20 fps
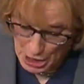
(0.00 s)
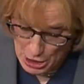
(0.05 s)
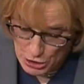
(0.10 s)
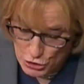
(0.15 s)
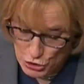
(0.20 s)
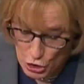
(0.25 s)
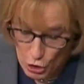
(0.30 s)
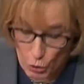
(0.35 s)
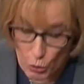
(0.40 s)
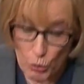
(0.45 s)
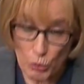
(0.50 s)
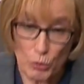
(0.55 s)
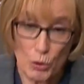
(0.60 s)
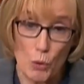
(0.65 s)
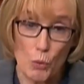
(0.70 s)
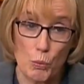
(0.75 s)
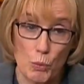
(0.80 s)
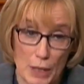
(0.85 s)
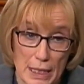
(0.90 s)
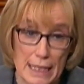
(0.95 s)
So
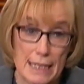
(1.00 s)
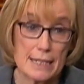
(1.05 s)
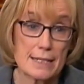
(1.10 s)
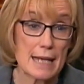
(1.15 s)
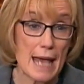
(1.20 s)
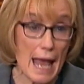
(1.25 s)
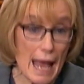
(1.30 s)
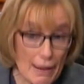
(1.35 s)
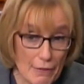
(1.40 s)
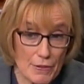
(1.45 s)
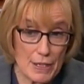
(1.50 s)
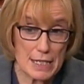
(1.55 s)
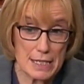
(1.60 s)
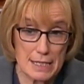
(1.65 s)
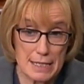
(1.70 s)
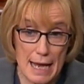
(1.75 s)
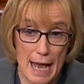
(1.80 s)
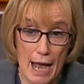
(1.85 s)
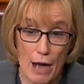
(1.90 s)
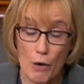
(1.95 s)
we need to end
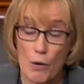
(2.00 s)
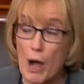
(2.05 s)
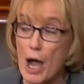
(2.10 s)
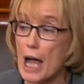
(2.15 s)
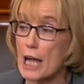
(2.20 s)
this now.